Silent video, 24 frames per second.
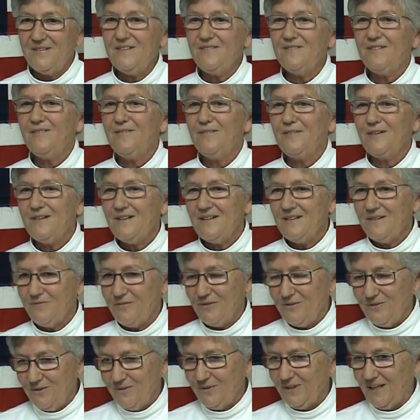even if,
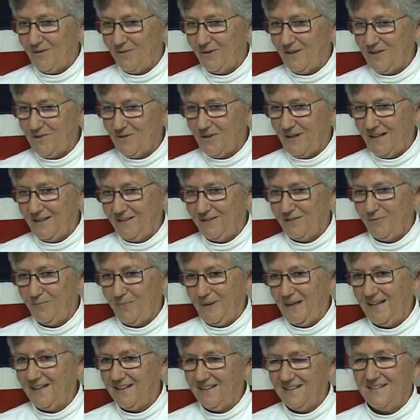if you do get retroactive
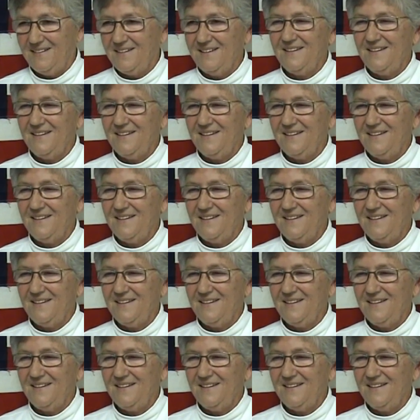pay.